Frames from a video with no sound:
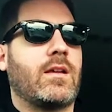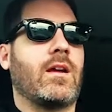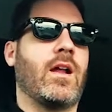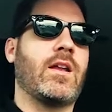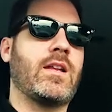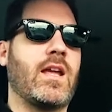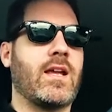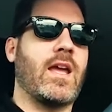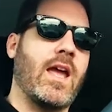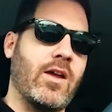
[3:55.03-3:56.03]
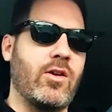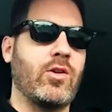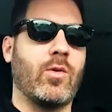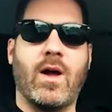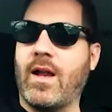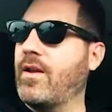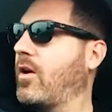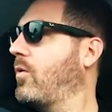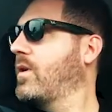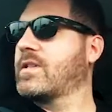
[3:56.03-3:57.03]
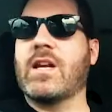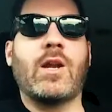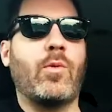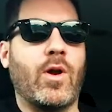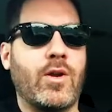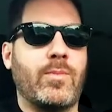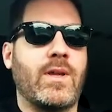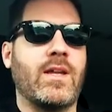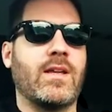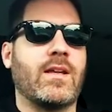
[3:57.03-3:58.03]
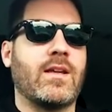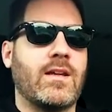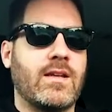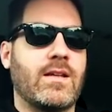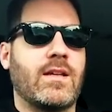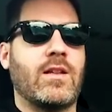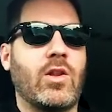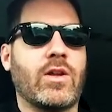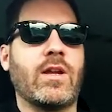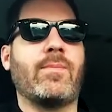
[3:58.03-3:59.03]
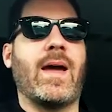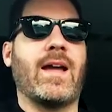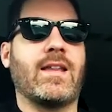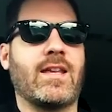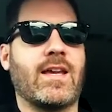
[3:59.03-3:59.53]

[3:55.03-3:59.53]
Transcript: I don't care who you are. No one's going to want to be looking back at the